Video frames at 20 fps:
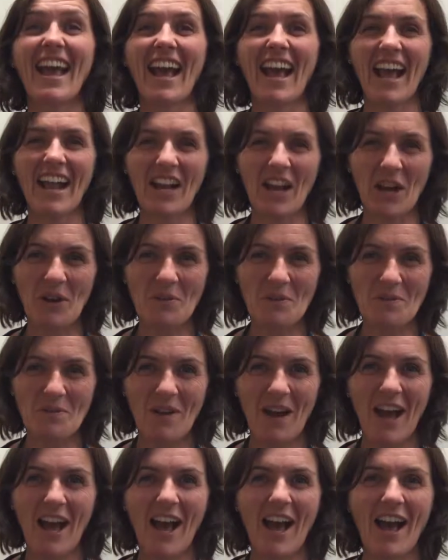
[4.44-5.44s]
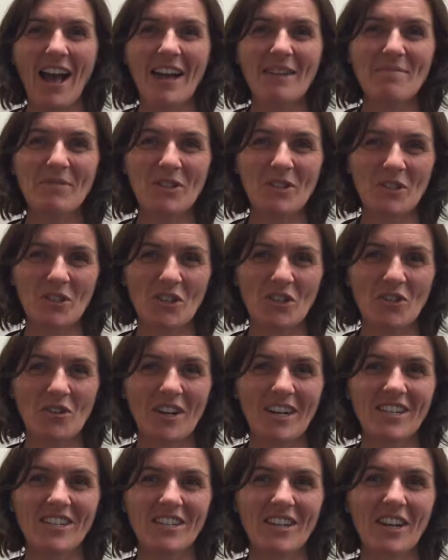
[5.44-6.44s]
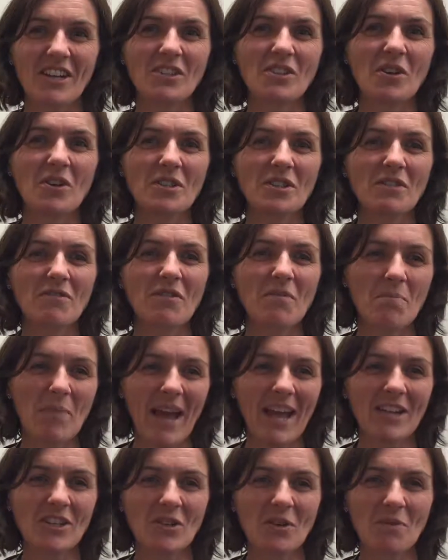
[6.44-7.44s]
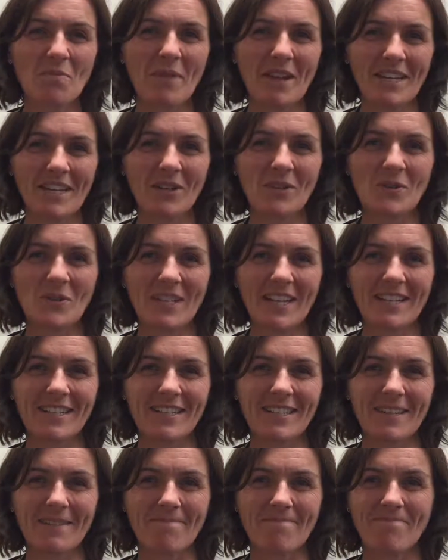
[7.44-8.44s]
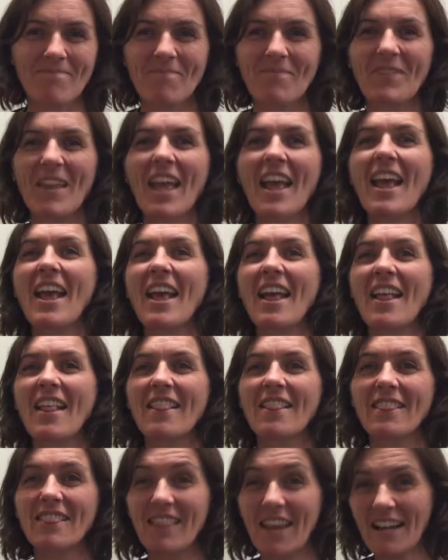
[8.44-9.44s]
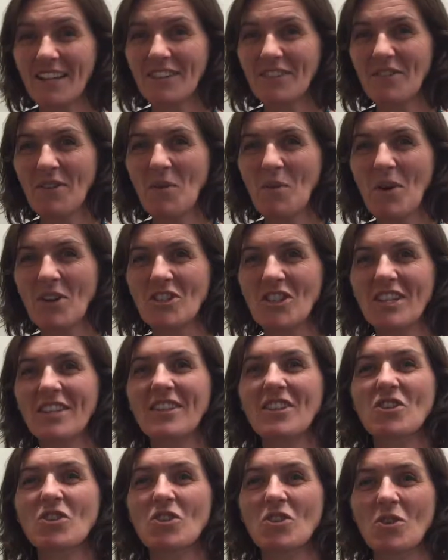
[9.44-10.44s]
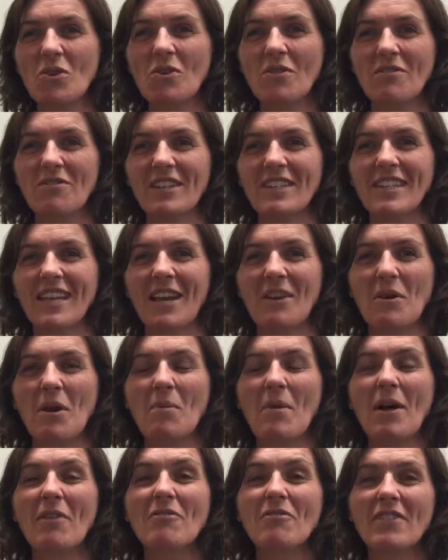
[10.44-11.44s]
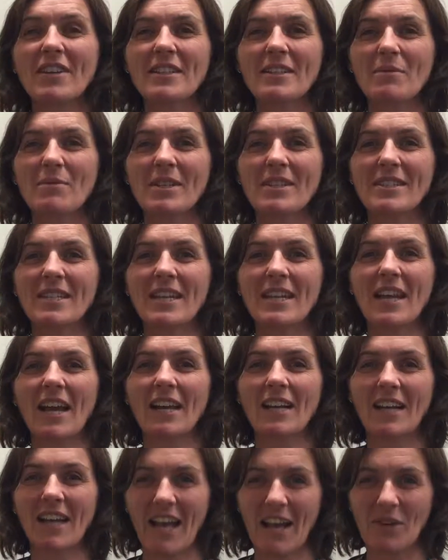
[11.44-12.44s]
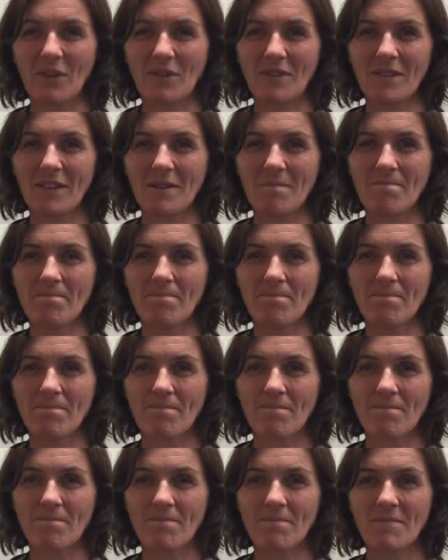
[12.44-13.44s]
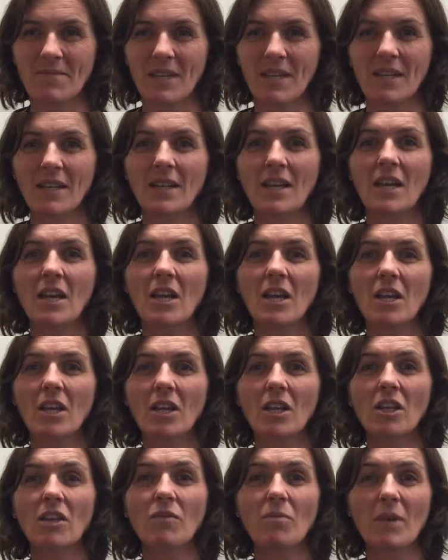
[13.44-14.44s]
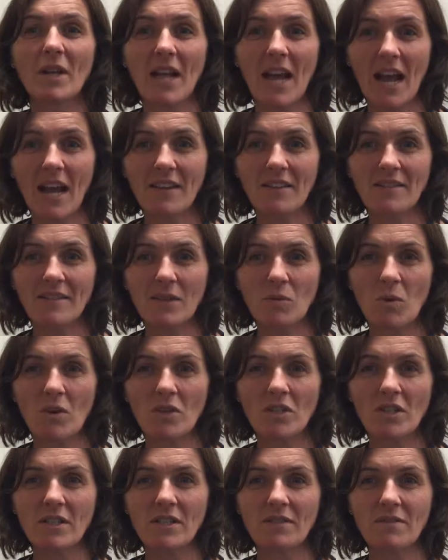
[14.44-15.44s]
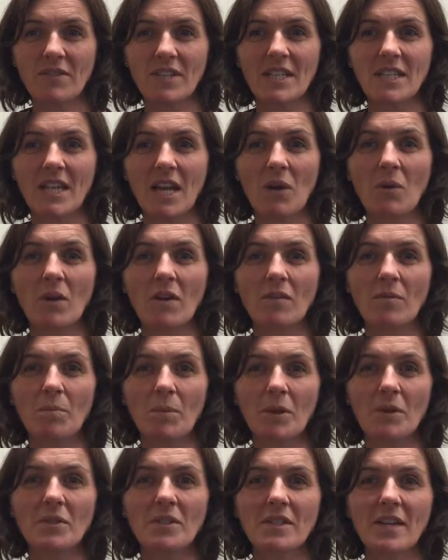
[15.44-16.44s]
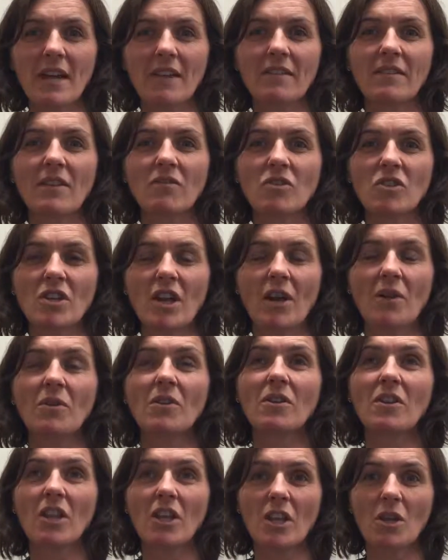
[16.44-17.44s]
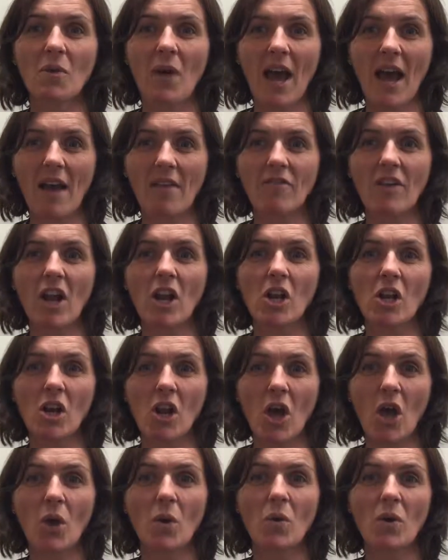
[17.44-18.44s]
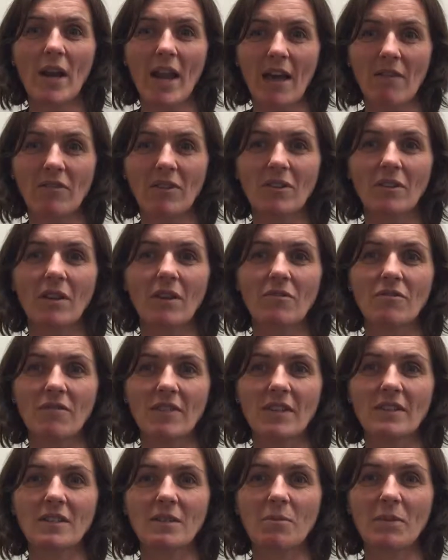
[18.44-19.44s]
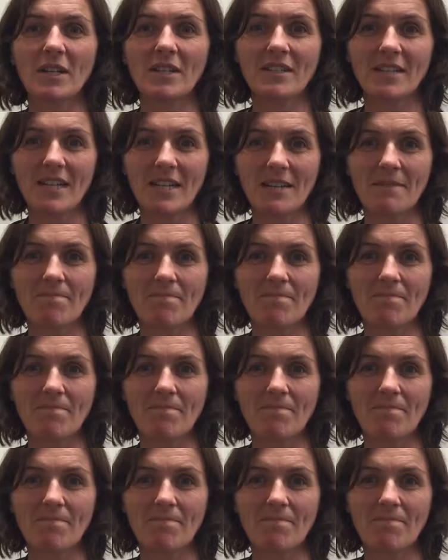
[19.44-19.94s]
Hello, I'm Dr. Trish, a doctor from Page Hall Medical Centre. Thanks for watching this short video about vitamin D and calcium. You've been asked to watch this video as blood tests have shown that you have a low level of vitamin D.